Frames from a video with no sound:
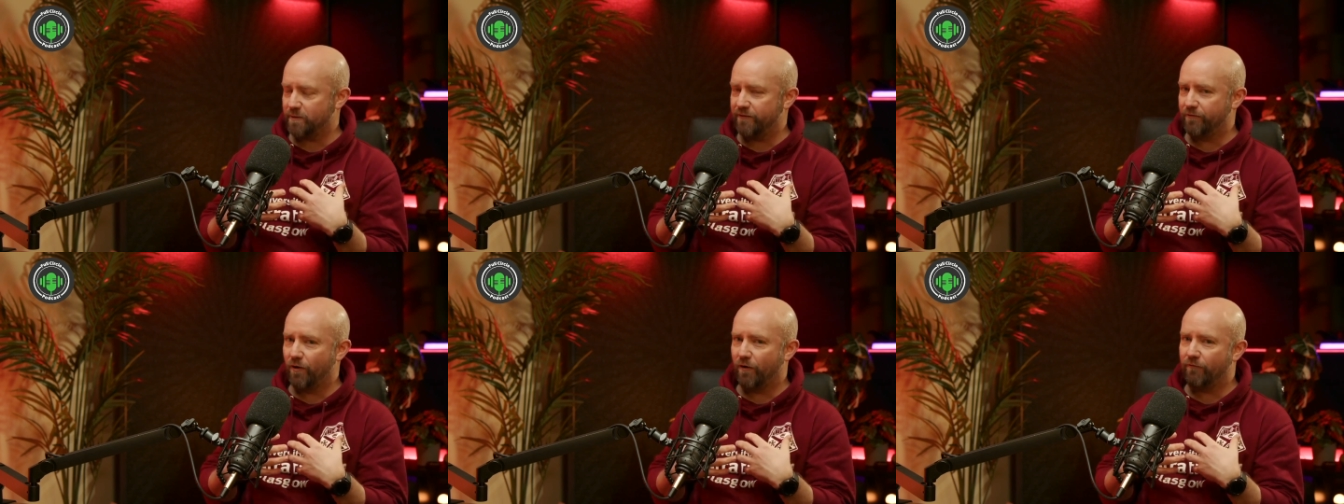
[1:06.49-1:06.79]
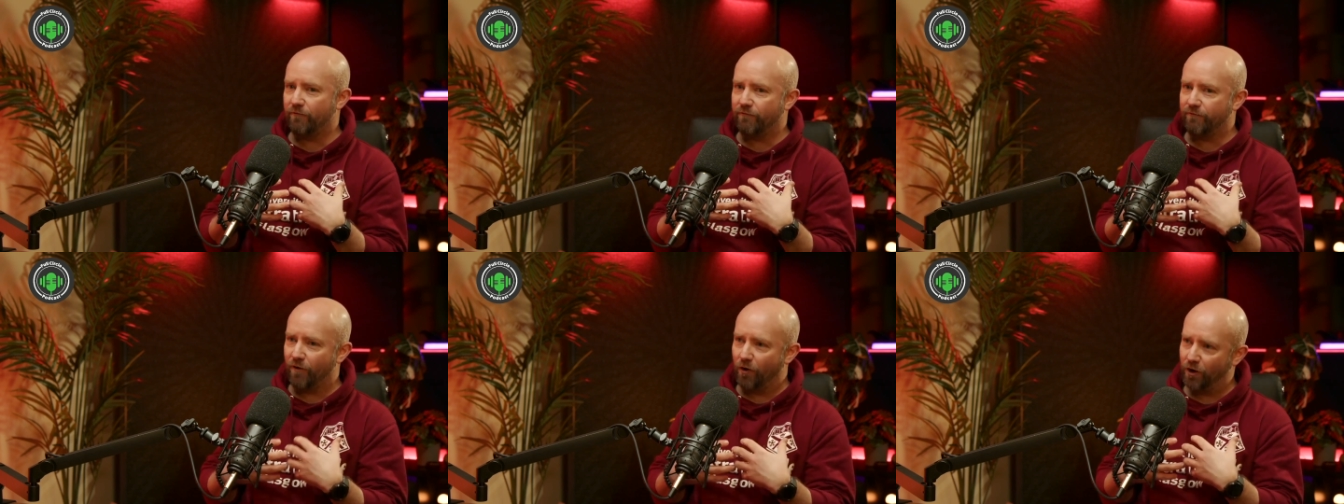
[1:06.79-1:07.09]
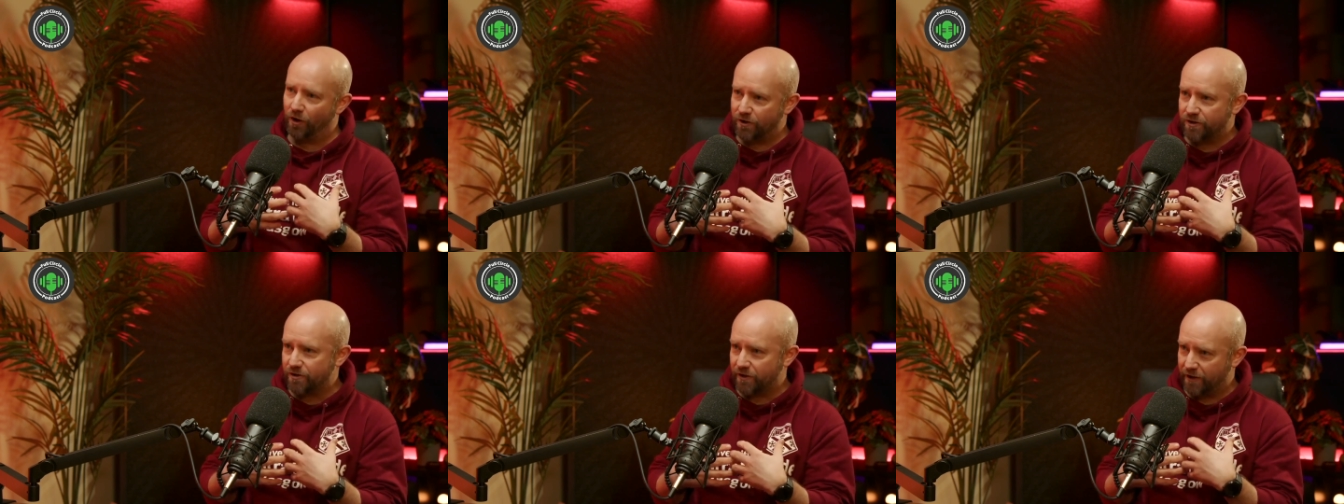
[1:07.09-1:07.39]
We've got
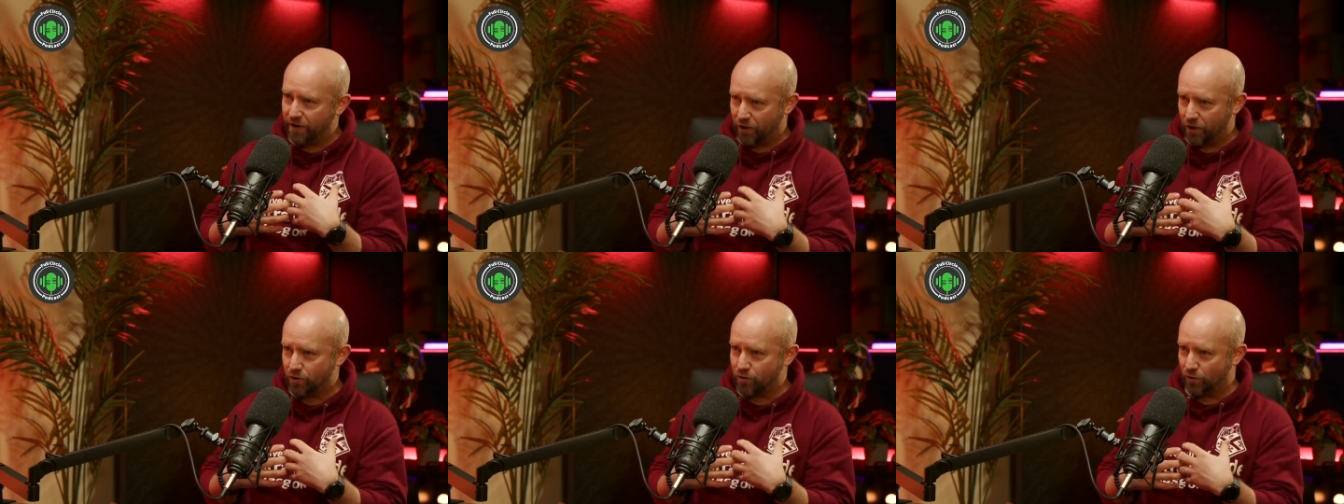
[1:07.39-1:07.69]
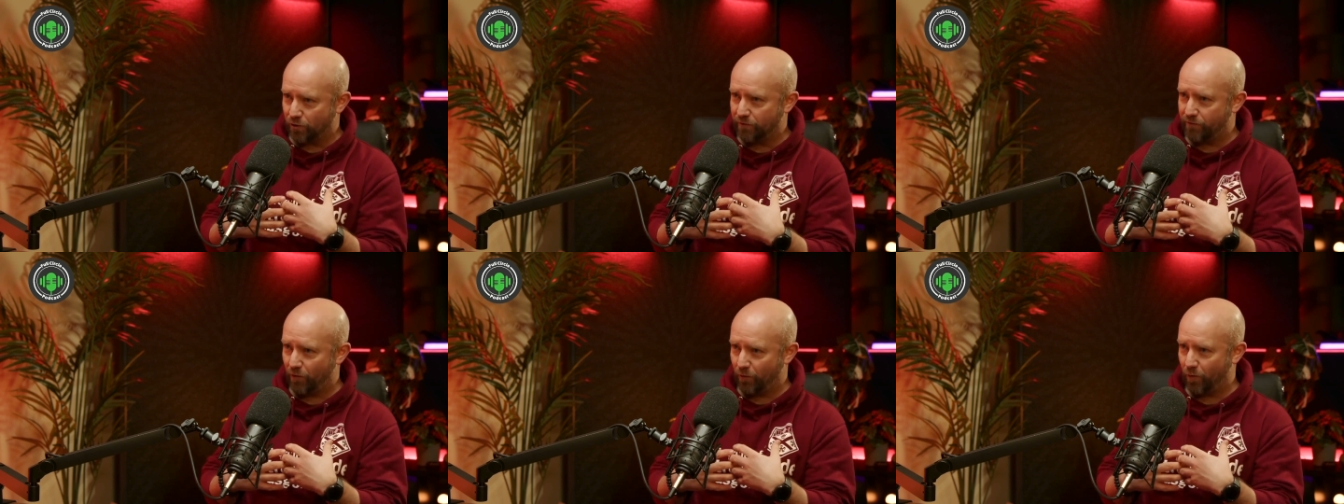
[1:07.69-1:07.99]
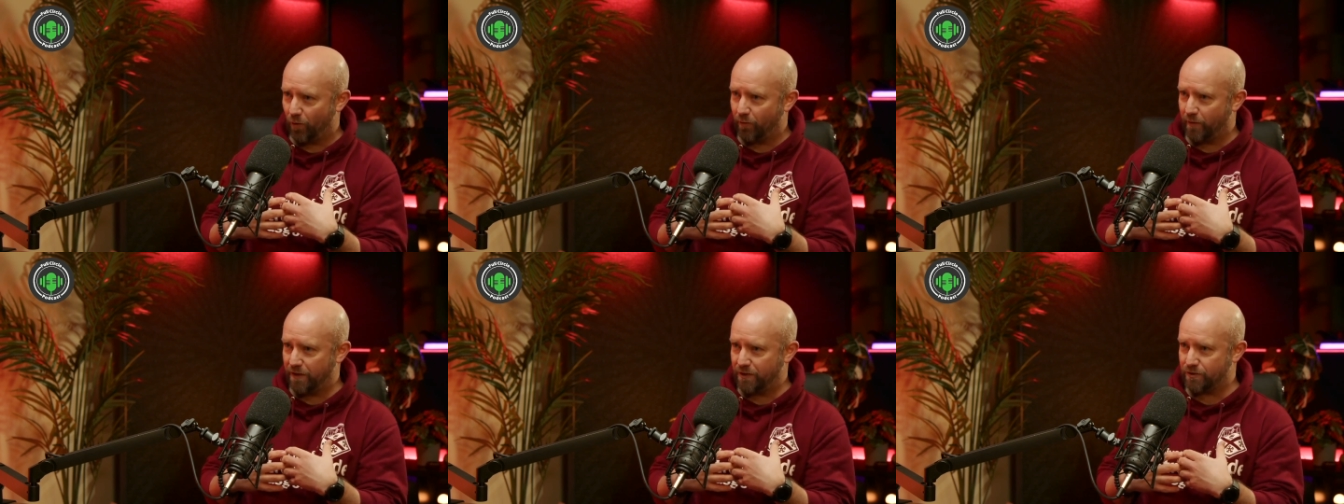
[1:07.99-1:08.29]
voluntary control over
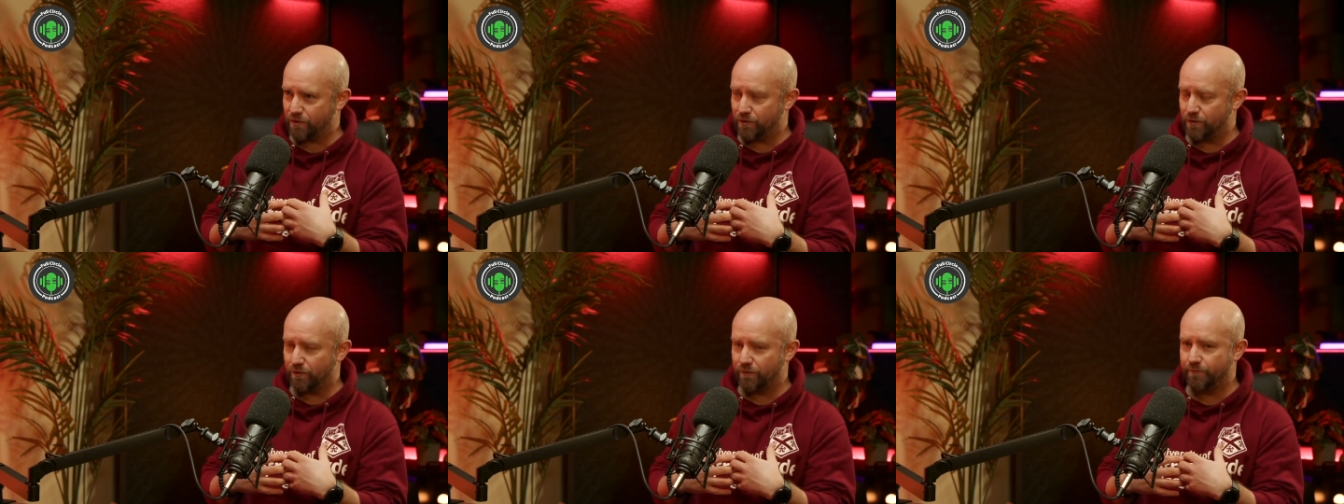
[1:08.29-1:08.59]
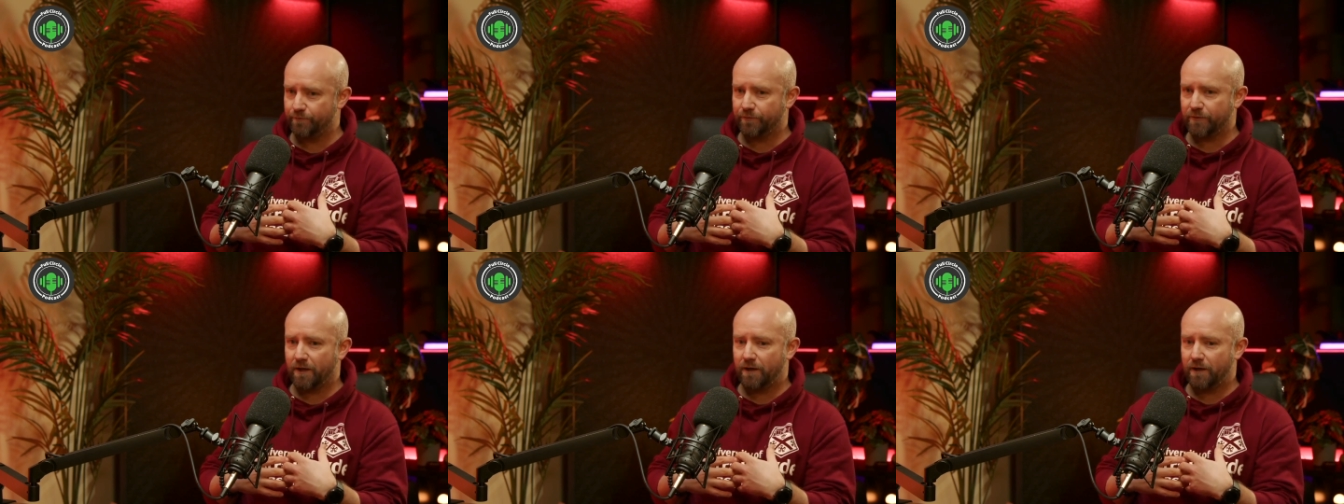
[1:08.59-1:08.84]
what we do.